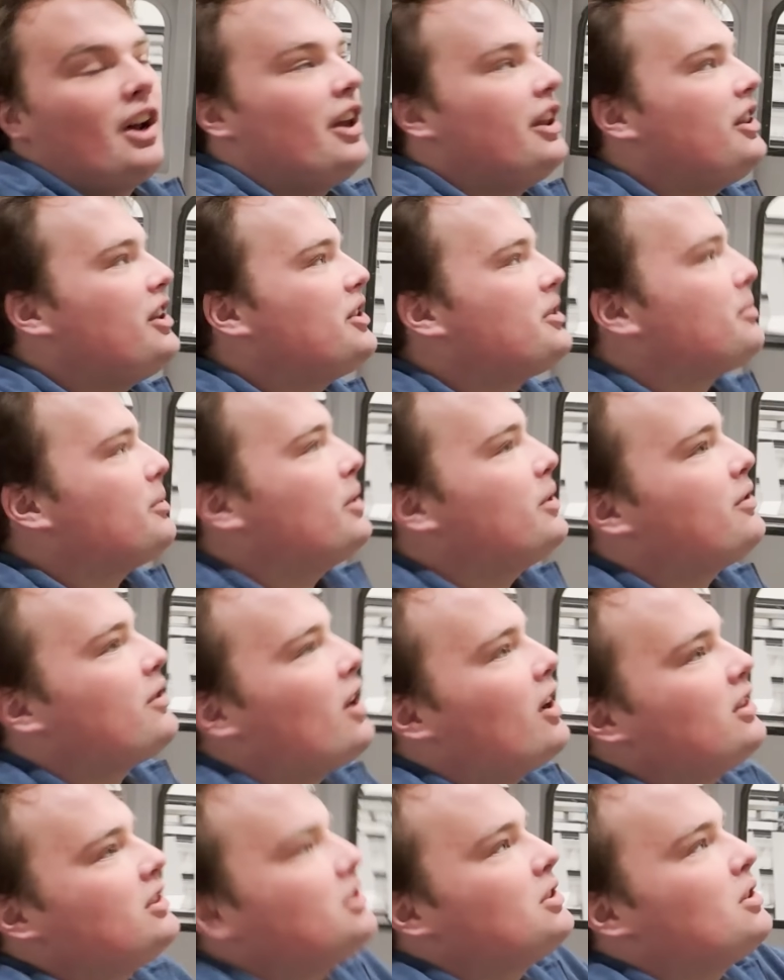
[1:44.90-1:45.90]
in these roof
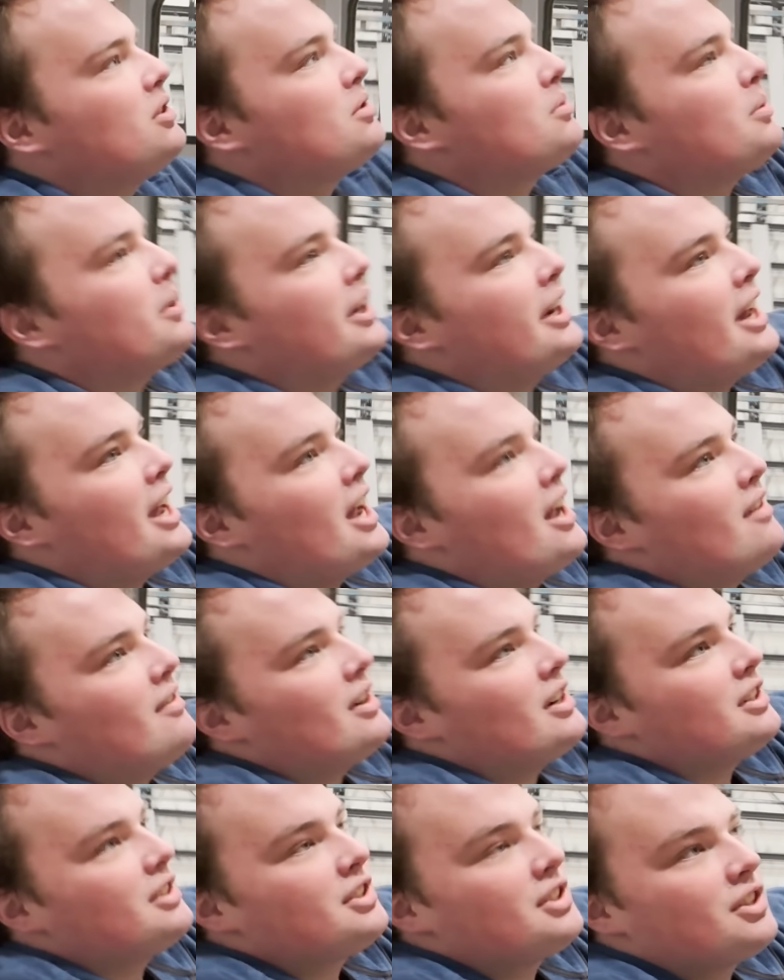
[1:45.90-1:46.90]
consoles, we're gonna have our
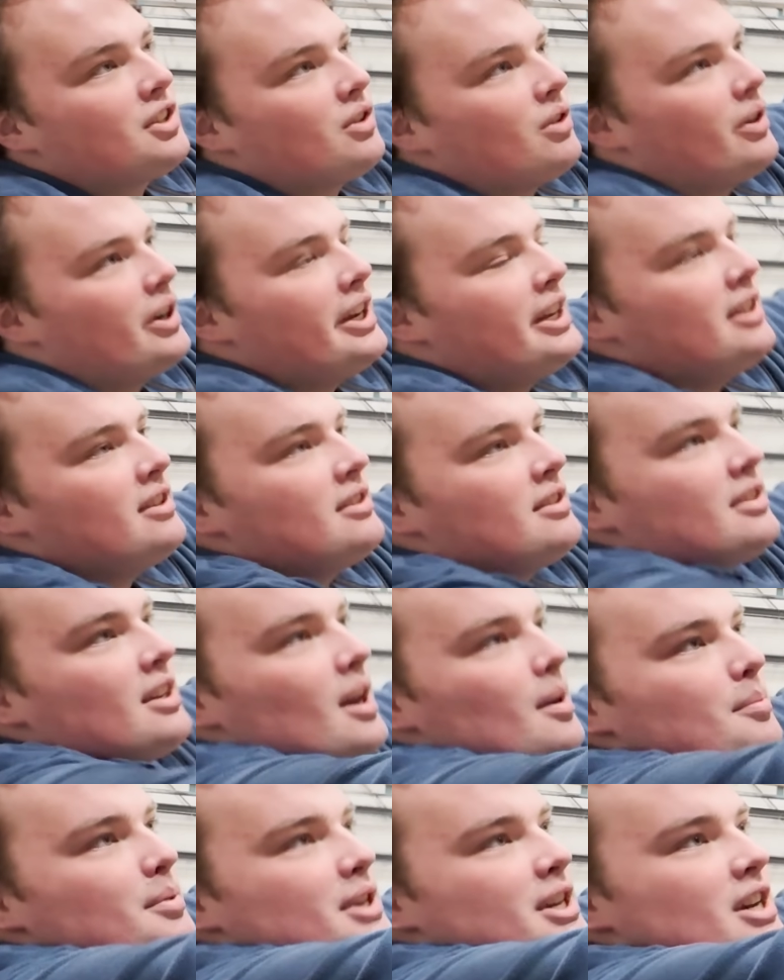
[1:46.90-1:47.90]
screens
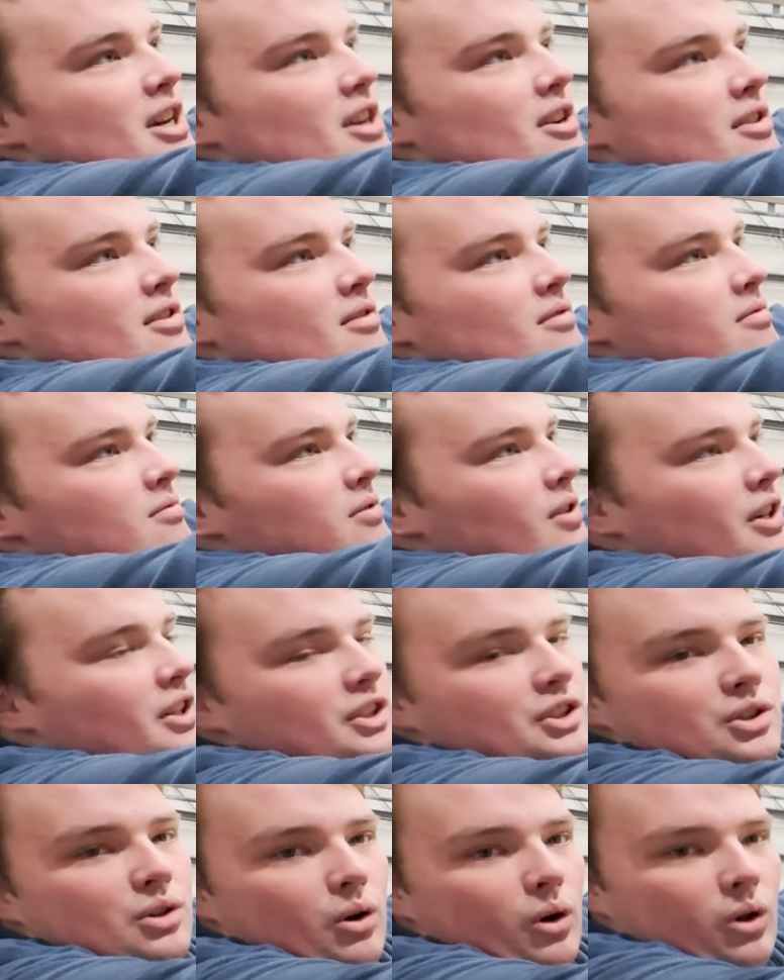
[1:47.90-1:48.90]
up here for
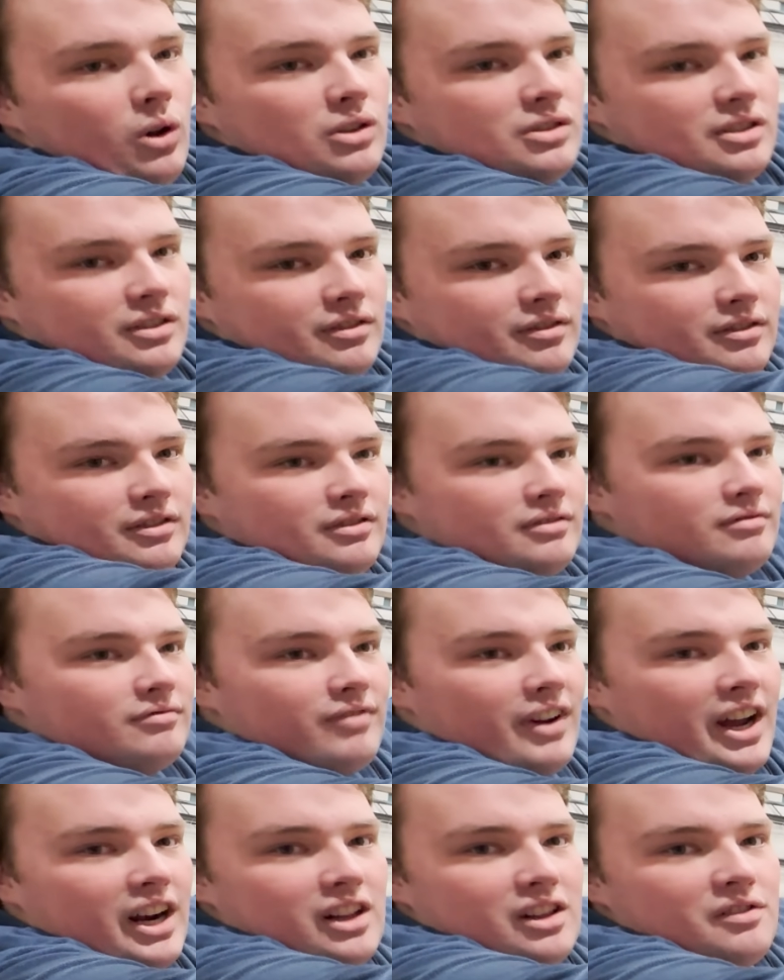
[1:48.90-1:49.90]
controls and
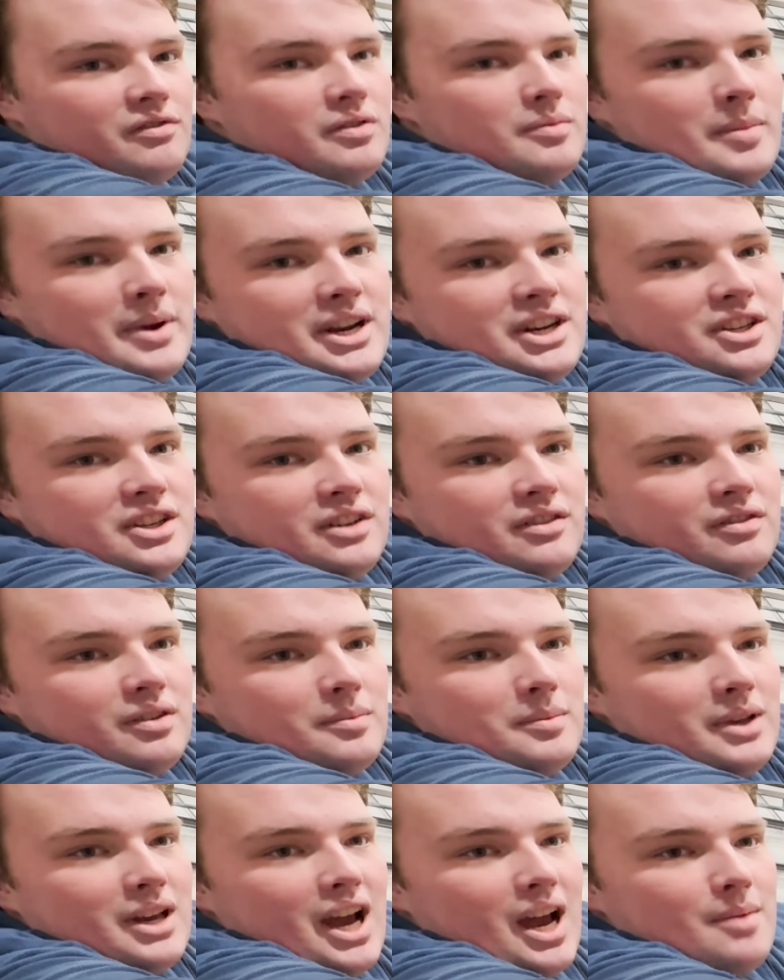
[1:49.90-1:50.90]
vital information from
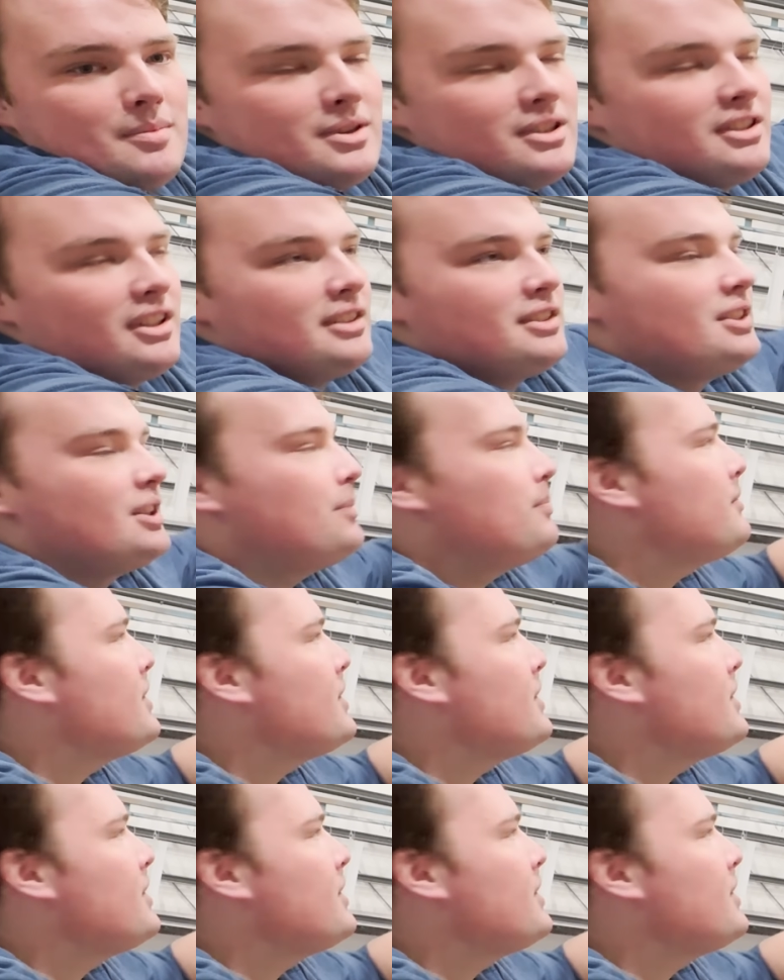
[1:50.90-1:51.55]
the hybrid system.